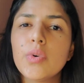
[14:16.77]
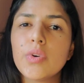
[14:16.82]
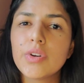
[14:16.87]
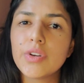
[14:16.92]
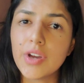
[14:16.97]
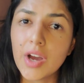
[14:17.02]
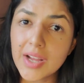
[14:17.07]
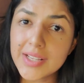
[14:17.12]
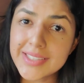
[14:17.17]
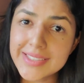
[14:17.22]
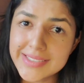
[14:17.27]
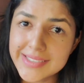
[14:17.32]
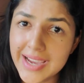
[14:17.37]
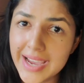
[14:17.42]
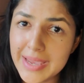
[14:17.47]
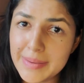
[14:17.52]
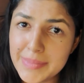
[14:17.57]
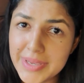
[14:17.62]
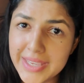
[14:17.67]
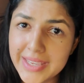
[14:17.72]
God's
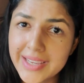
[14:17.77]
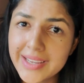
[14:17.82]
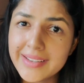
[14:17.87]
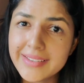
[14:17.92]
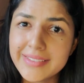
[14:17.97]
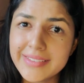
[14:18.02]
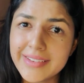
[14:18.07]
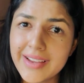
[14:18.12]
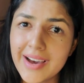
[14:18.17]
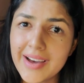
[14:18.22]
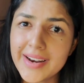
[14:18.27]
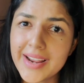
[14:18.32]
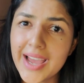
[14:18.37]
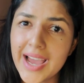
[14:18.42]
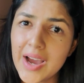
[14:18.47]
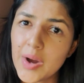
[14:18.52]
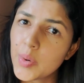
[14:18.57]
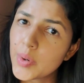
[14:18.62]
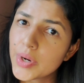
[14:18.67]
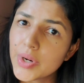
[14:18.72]
timing, not
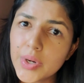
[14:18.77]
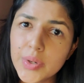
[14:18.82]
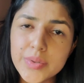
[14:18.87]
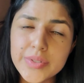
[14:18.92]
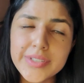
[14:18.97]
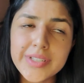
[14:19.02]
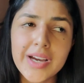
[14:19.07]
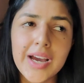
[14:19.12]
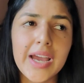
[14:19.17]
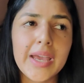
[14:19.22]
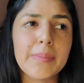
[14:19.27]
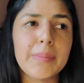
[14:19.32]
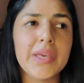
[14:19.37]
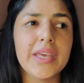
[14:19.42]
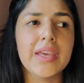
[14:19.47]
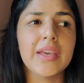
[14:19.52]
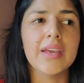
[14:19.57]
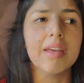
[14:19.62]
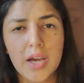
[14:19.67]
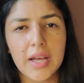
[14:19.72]
our own
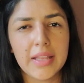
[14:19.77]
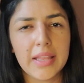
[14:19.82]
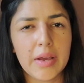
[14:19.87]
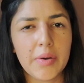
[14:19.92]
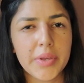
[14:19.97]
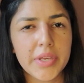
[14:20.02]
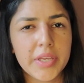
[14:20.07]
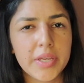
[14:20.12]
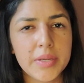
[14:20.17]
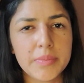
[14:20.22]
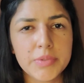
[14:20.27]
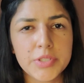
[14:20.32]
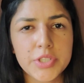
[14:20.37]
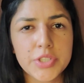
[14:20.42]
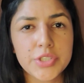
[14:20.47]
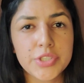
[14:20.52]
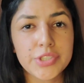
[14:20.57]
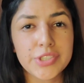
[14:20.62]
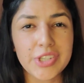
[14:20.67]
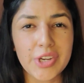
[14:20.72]
timing, allowing Him to
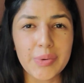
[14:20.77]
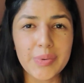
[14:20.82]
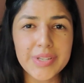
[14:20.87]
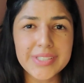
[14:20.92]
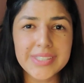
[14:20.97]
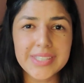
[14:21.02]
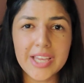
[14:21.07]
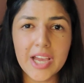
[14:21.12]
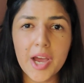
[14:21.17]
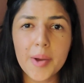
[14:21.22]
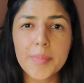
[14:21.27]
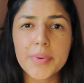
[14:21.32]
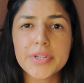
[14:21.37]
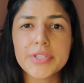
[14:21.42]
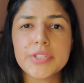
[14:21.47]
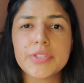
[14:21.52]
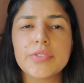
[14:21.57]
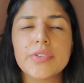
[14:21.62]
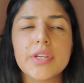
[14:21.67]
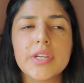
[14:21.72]
show us the
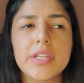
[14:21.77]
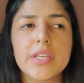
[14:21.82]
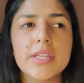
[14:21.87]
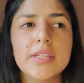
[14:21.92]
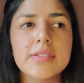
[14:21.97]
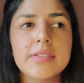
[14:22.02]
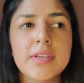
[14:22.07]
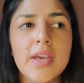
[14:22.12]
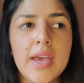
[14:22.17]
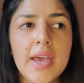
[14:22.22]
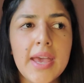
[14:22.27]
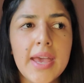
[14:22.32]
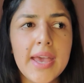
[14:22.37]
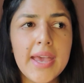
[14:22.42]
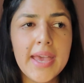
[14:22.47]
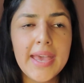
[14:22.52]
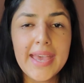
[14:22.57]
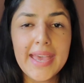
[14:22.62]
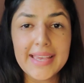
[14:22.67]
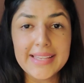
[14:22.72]
opportunities
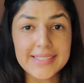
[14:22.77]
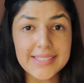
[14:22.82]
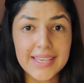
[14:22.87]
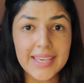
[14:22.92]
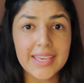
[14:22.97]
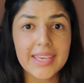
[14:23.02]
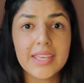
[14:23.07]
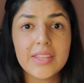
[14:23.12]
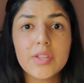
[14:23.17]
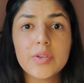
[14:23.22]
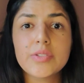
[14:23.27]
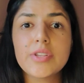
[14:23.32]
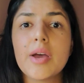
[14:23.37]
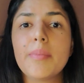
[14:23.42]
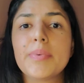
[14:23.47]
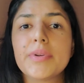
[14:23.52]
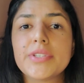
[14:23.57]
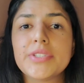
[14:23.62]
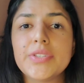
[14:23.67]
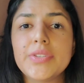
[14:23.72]
and taking those
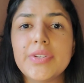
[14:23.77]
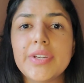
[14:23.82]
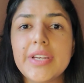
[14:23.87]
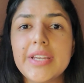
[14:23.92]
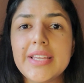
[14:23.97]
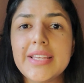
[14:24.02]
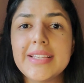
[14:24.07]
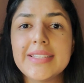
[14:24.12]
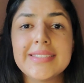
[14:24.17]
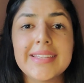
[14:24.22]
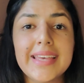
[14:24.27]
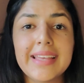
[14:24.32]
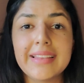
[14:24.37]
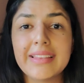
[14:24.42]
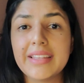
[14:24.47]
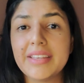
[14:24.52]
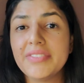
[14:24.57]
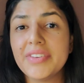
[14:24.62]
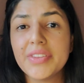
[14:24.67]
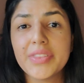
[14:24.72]
opportunities and
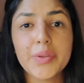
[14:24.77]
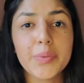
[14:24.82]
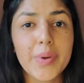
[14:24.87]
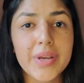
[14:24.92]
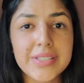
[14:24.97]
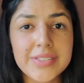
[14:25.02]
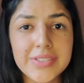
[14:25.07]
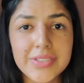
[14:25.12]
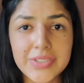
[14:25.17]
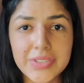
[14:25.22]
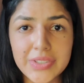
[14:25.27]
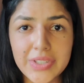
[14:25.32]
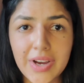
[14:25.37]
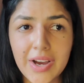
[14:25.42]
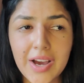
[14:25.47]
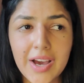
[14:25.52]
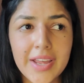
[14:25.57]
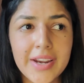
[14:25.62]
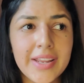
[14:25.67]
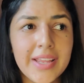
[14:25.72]
leaving the rest to
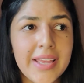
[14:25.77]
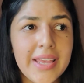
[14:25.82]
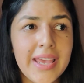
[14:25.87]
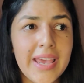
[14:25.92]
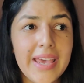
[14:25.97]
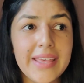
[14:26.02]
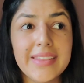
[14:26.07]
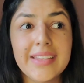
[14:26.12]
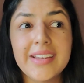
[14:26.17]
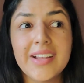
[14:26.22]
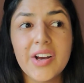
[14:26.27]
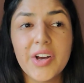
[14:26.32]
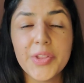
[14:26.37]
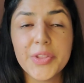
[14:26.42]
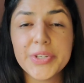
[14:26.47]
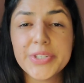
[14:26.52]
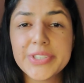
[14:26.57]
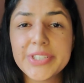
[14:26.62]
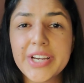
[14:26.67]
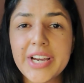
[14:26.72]
God. And then
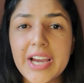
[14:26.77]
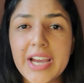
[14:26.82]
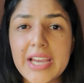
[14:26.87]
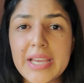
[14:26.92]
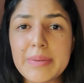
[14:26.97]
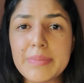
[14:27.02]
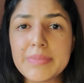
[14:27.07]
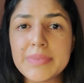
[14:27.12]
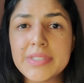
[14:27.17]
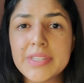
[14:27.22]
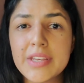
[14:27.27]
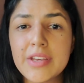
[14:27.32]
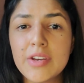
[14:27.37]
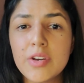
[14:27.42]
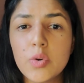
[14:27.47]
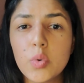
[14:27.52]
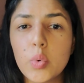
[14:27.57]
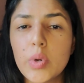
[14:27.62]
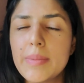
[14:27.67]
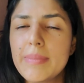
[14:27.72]
other times
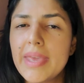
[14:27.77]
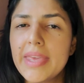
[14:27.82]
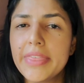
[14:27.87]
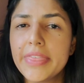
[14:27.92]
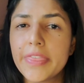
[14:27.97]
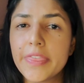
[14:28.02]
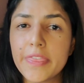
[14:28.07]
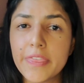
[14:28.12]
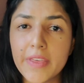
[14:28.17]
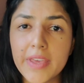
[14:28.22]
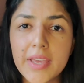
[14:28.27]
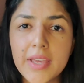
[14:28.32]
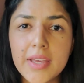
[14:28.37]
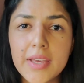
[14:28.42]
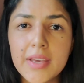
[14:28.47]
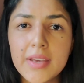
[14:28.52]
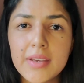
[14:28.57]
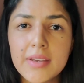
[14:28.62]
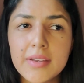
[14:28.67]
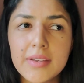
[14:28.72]
we may
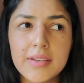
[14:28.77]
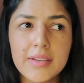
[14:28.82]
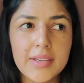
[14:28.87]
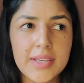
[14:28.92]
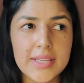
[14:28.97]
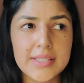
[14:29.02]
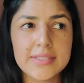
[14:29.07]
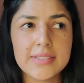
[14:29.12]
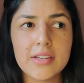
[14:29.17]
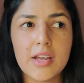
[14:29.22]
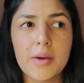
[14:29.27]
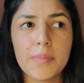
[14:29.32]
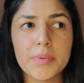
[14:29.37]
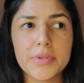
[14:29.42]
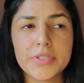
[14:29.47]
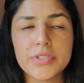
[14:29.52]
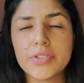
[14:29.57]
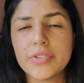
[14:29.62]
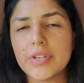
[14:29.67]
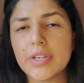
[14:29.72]
think it's an
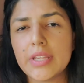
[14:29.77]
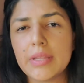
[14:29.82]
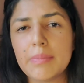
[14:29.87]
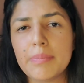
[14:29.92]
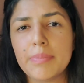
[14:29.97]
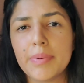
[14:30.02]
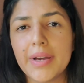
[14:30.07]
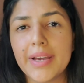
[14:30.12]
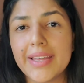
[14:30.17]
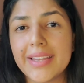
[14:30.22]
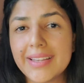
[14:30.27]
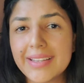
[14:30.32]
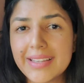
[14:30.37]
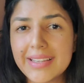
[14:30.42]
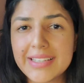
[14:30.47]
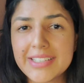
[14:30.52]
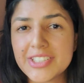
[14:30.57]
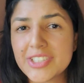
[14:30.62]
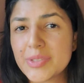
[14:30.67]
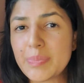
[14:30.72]
opportunity, but
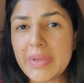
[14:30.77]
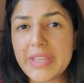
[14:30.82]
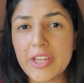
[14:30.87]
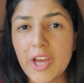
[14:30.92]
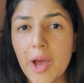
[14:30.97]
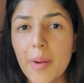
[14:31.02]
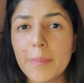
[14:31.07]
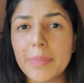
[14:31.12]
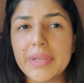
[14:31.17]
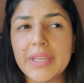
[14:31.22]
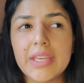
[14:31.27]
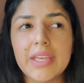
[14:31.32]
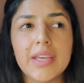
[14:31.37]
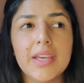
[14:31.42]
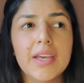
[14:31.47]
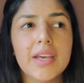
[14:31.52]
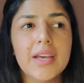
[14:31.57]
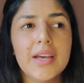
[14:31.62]
it just may not be.